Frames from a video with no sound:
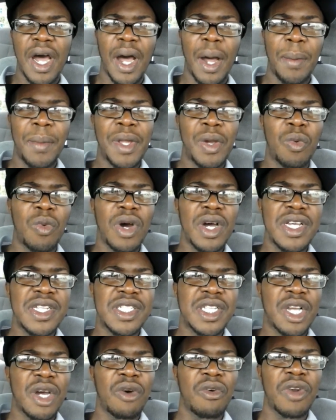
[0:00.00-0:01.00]
I mean, what
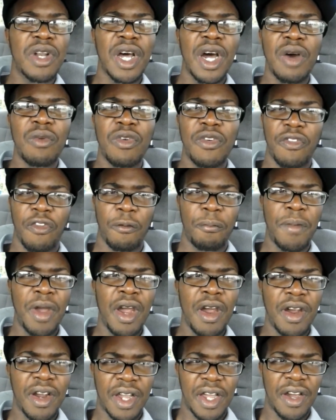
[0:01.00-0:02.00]
is going on with
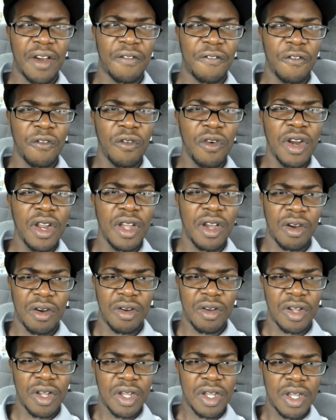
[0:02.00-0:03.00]
America, for real?